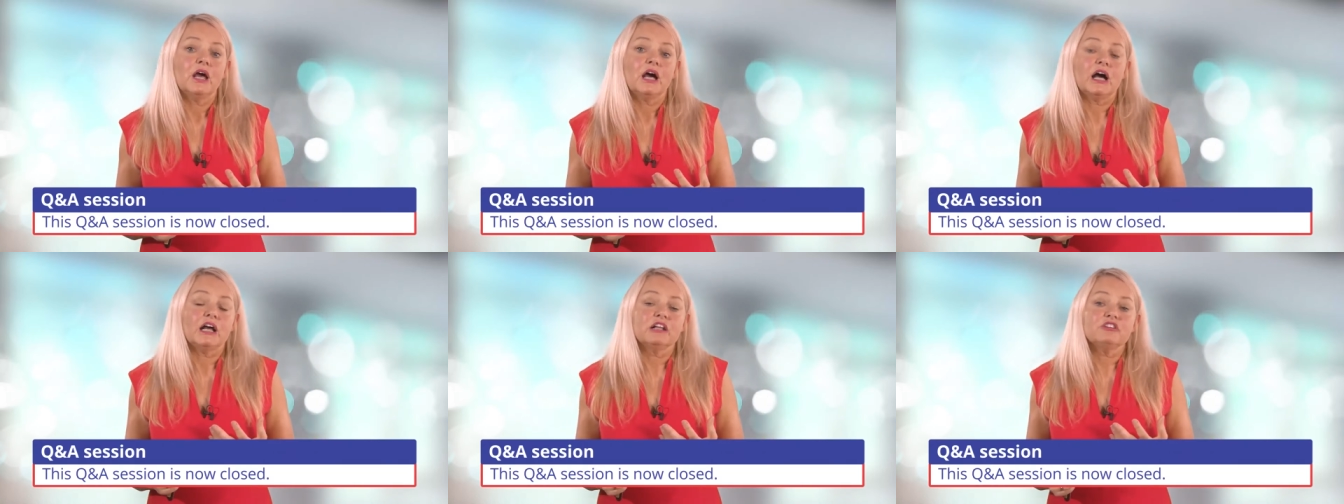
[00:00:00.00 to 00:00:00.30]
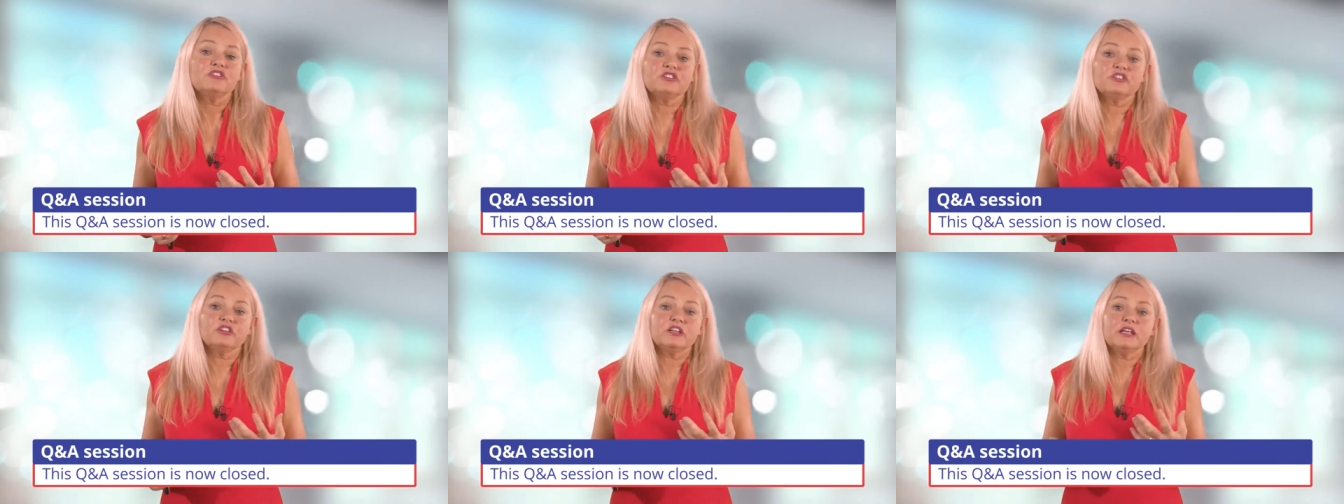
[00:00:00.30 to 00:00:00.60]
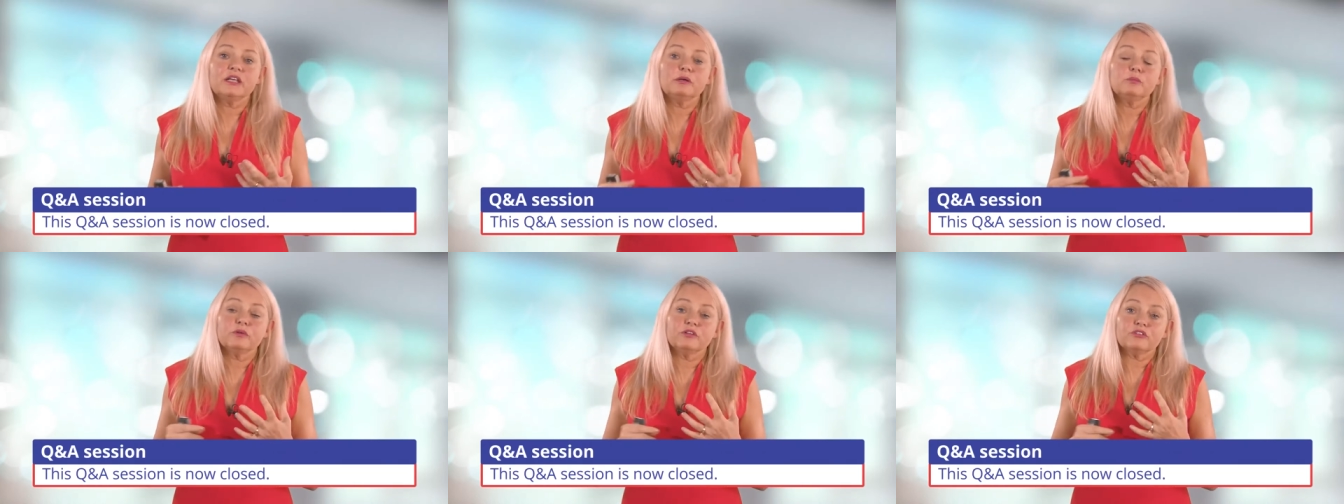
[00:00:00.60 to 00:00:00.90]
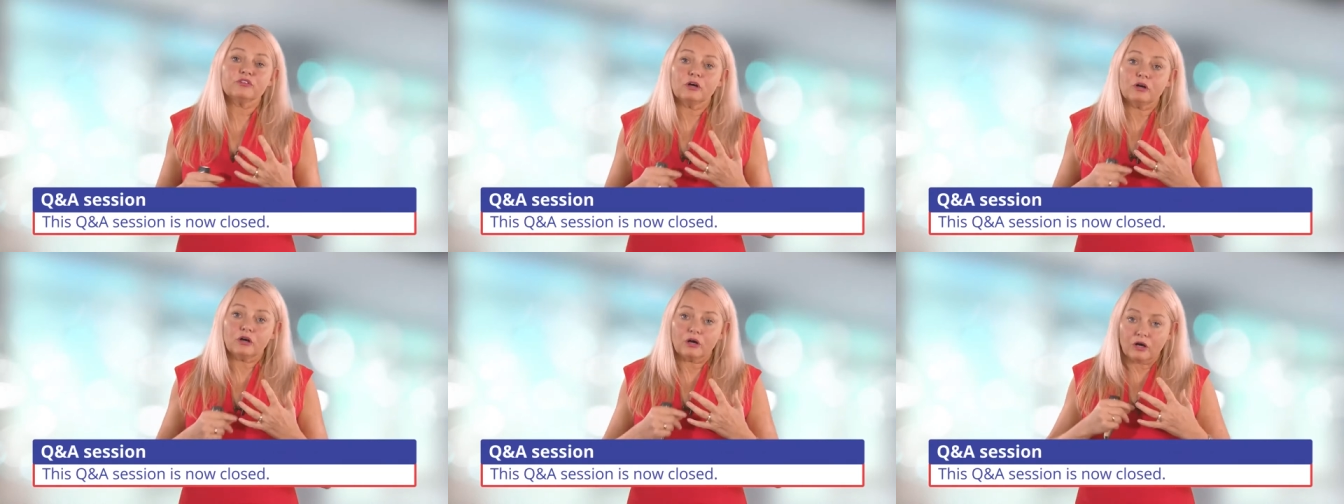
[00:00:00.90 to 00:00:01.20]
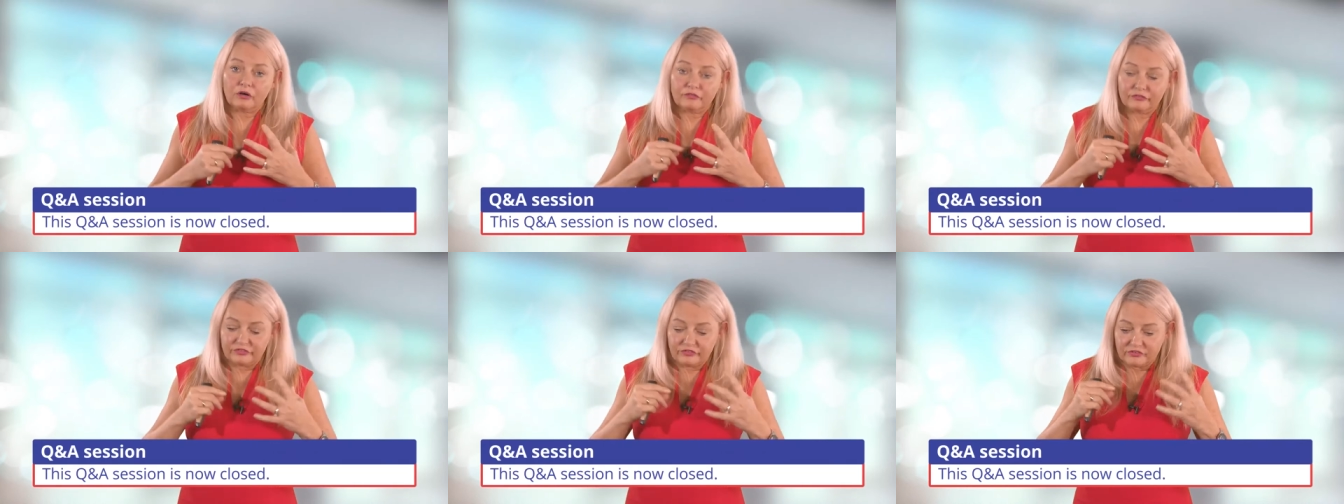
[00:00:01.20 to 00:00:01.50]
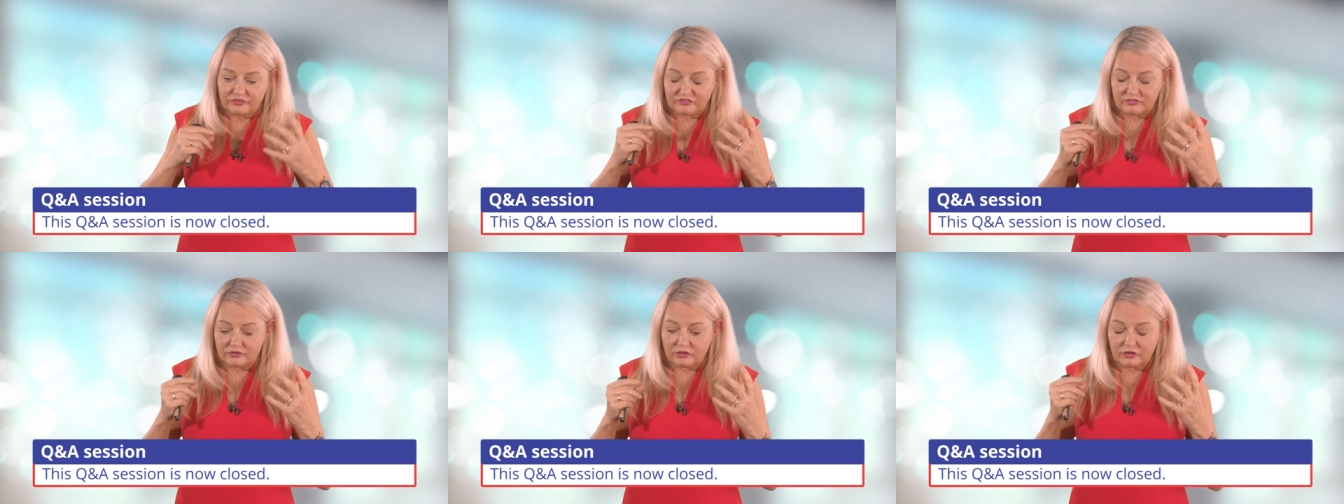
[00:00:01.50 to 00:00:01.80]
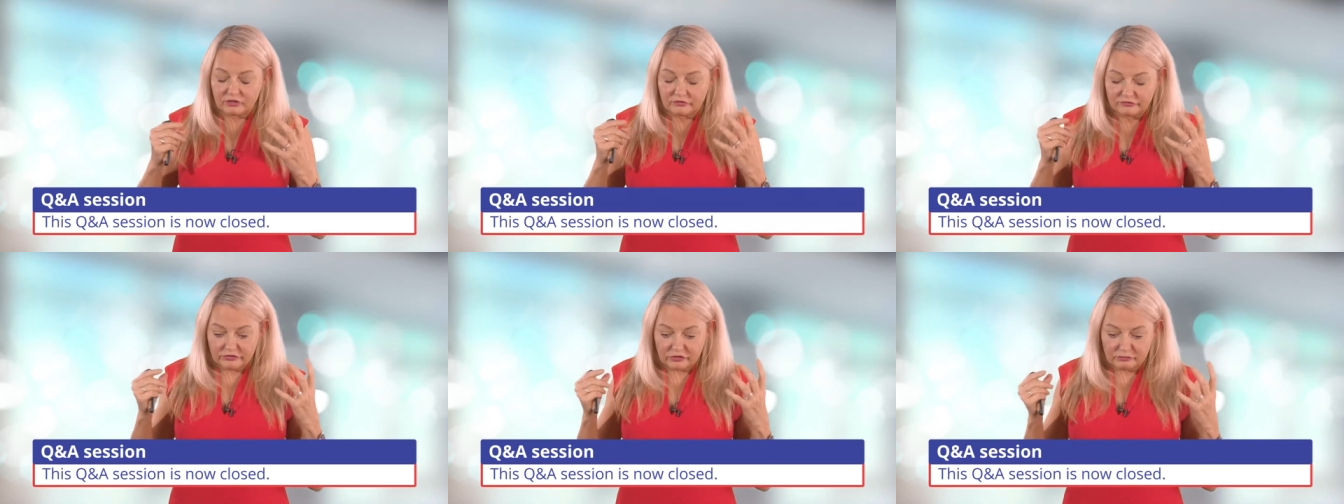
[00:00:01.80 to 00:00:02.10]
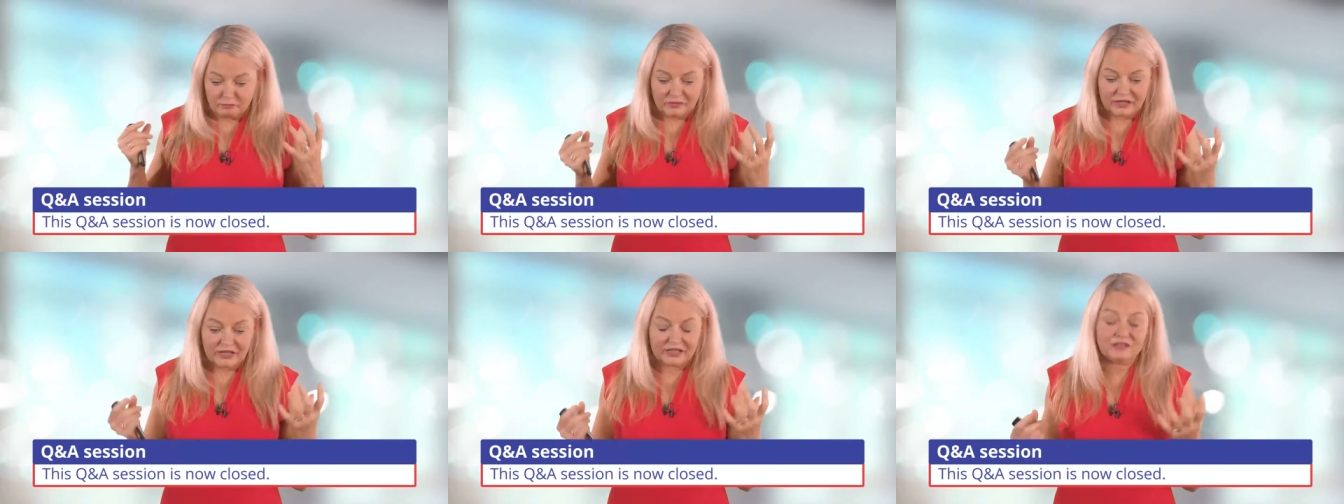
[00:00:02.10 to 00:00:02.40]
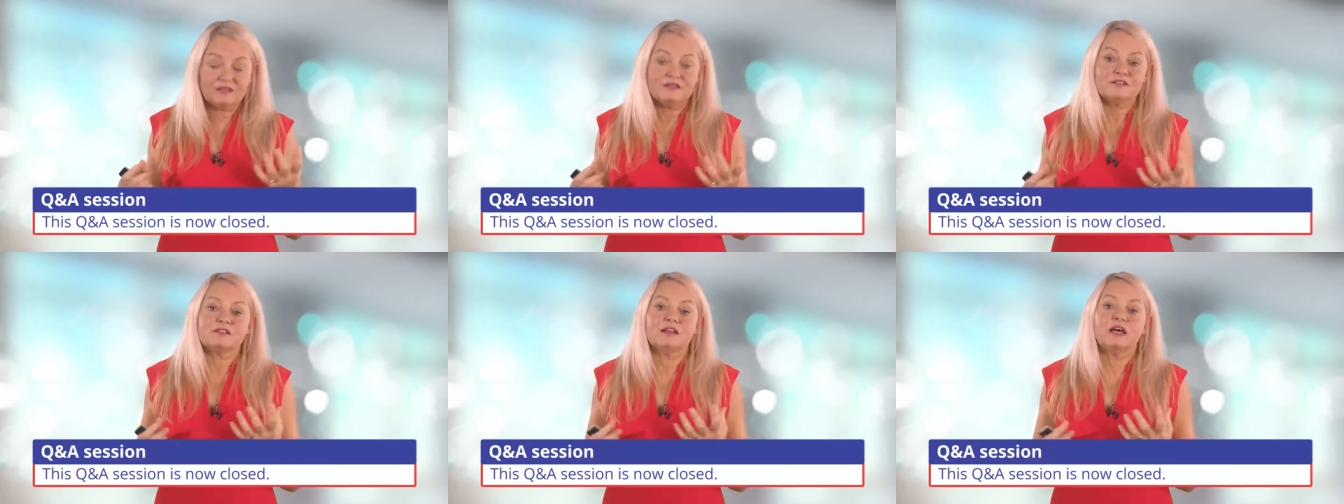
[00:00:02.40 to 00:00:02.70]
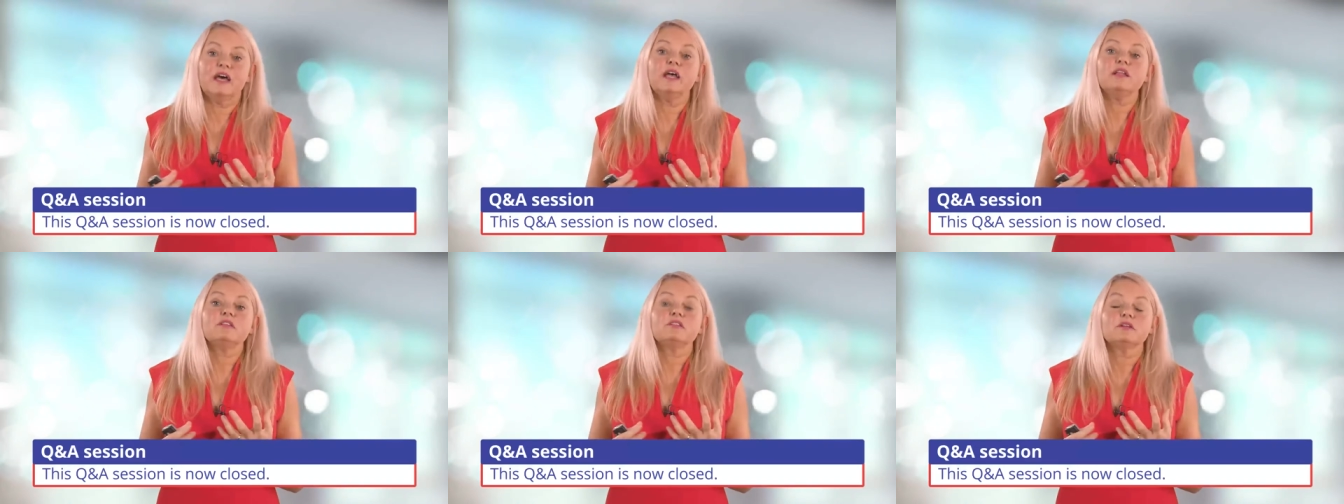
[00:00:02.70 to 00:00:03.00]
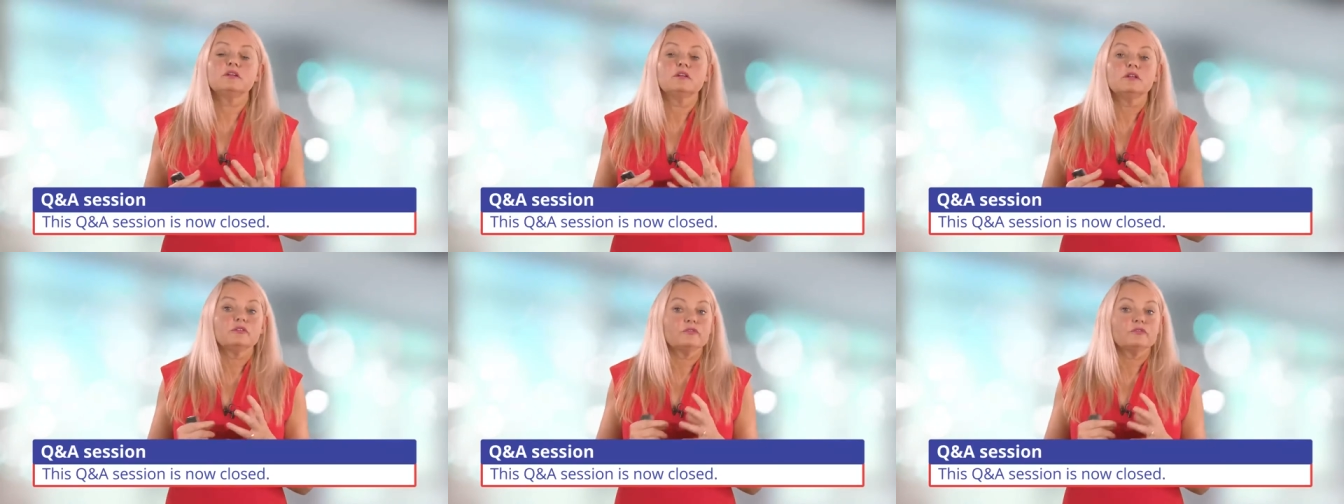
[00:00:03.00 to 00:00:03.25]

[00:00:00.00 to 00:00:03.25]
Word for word: And she was of, this, of the mindset,